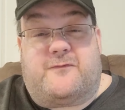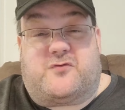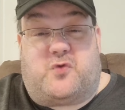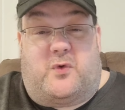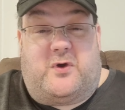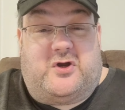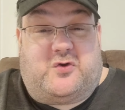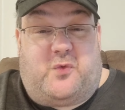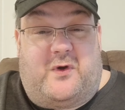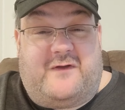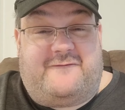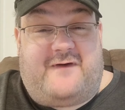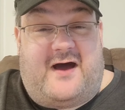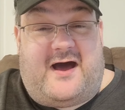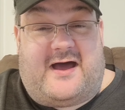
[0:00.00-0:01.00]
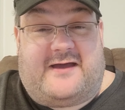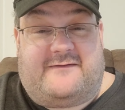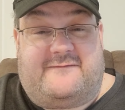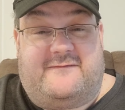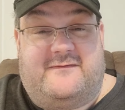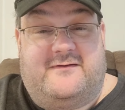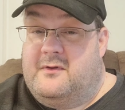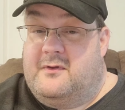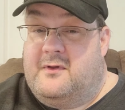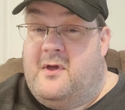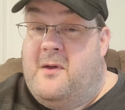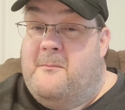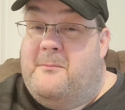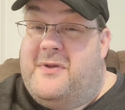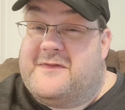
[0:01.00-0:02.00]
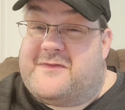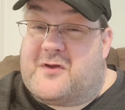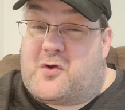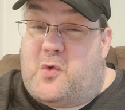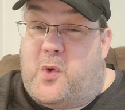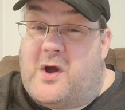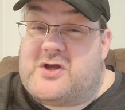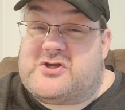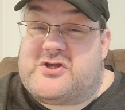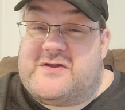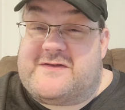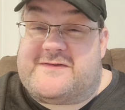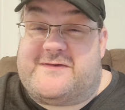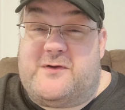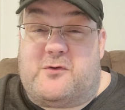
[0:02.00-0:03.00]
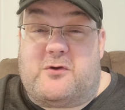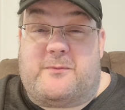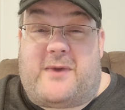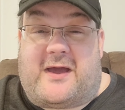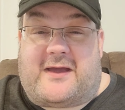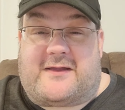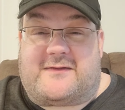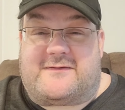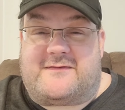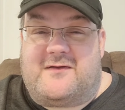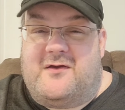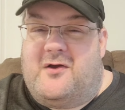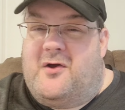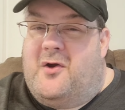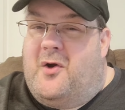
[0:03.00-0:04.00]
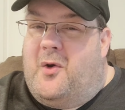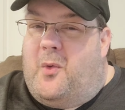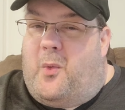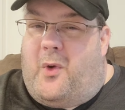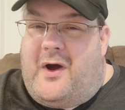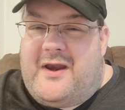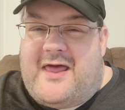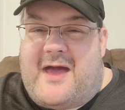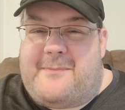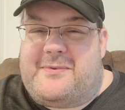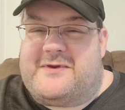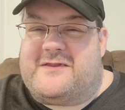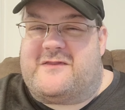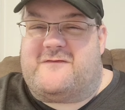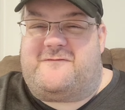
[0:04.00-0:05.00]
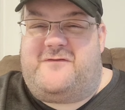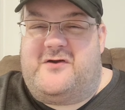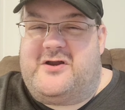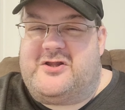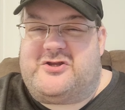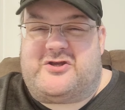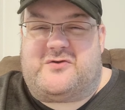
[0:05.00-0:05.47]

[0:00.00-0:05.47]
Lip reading: of 2025. But the question still remains, what happened to the footage